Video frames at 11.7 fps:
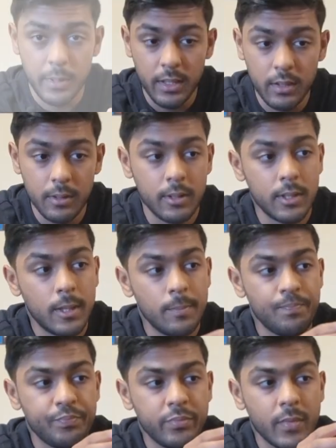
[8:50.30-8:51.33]
bank,
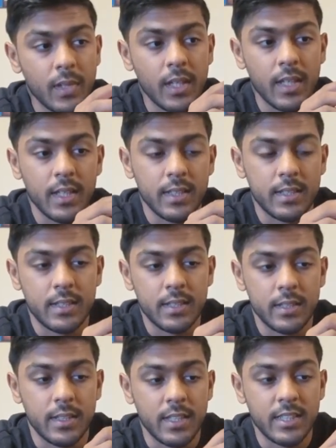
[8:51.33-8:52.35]
it
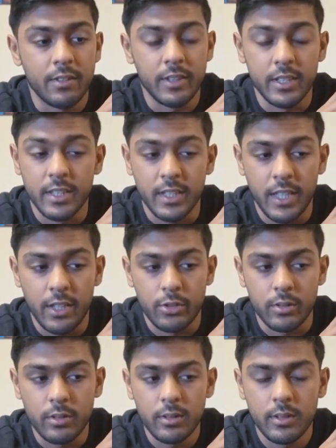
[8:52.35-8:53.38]
does have an
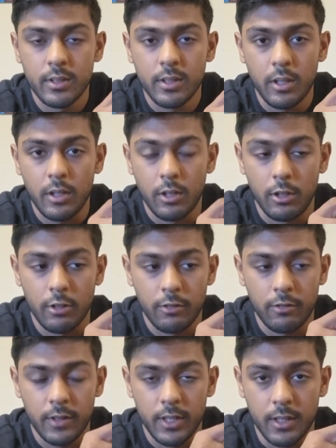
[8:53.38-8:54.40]
indication
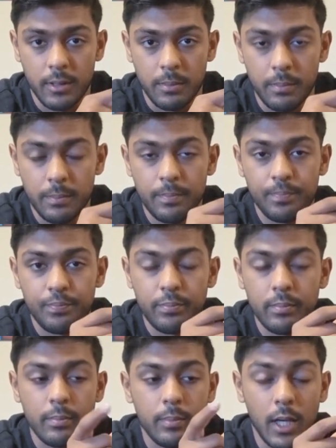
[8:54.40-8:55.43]
of
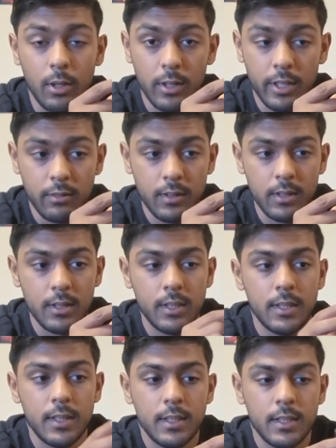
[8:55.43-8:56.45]
power level.
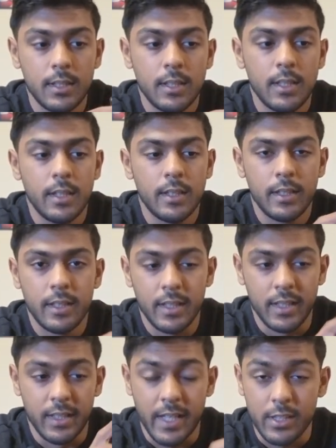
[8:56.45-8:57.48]

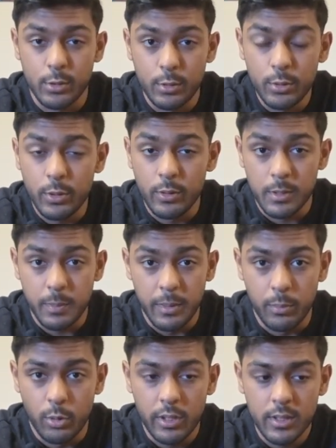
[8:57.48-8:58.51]
It has 2
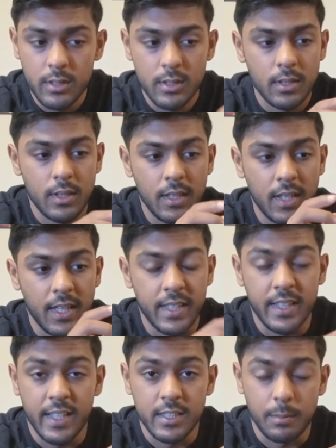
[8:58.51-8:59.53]
USB ports, and
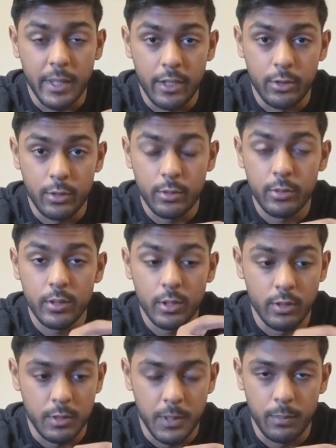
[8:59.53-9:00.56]
it has a micro
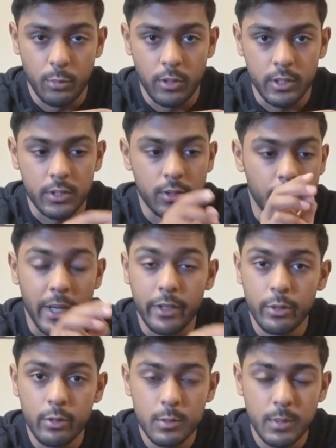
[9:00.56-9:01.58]
USB port. So the
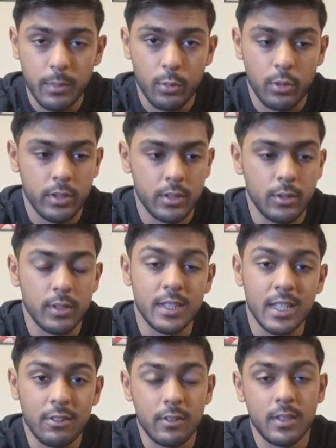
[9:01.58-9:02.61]
micro USB port, you could
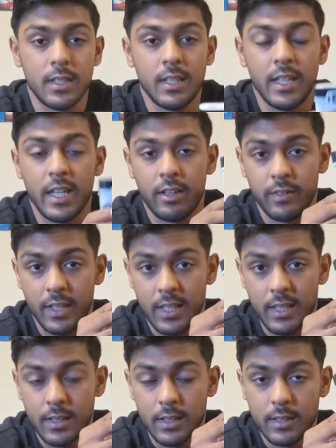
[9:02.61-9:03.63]
definitely have a